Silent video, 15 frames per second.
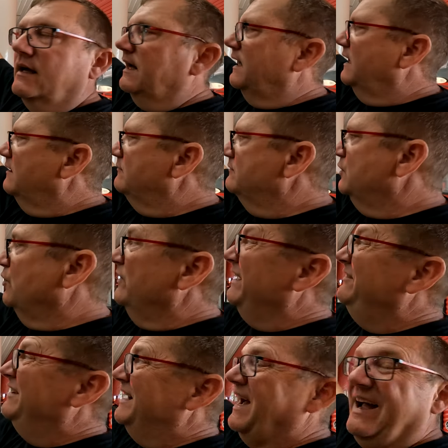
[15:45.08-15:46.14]
or
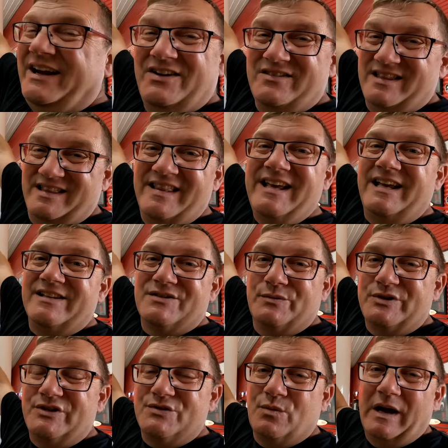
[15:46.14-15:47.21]
even higher than this,
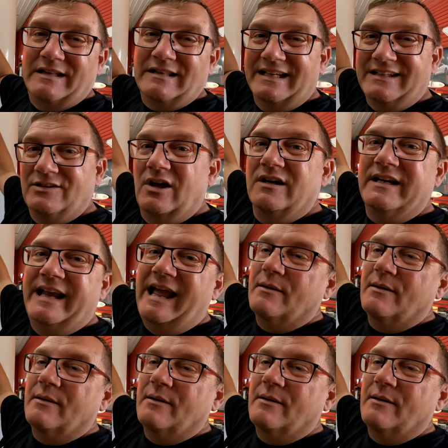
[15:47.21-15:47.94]
which is why like logging